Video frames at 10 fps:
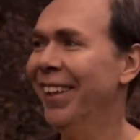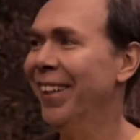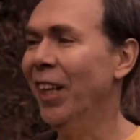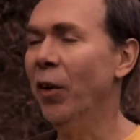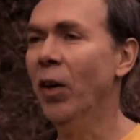
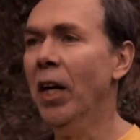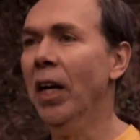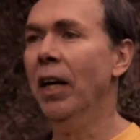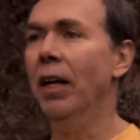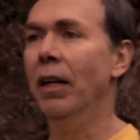hello.
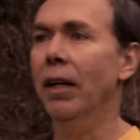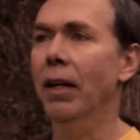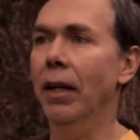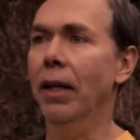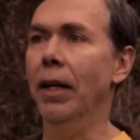
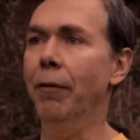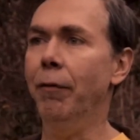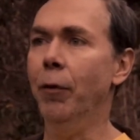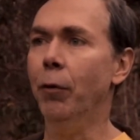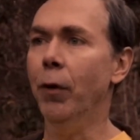If
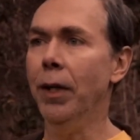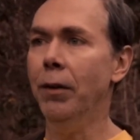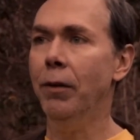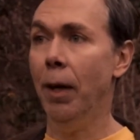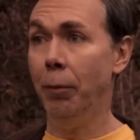you've read
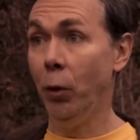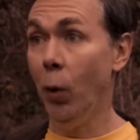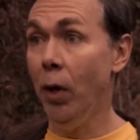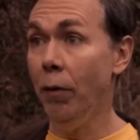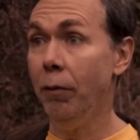Chapter
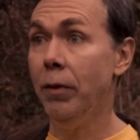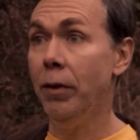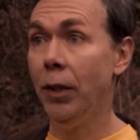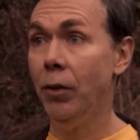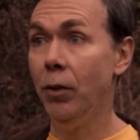12,
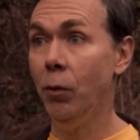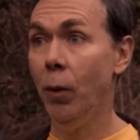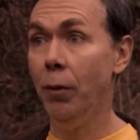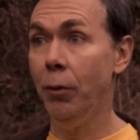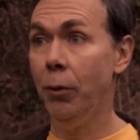Sections
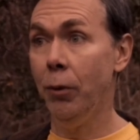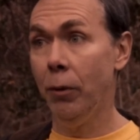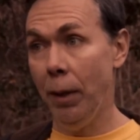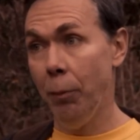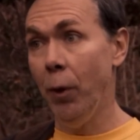1 through
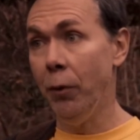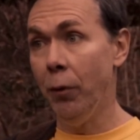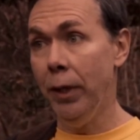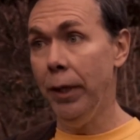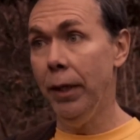
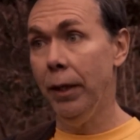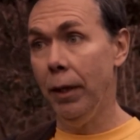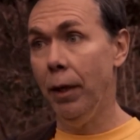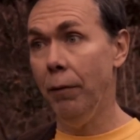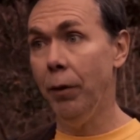8.3
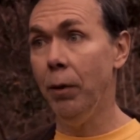of your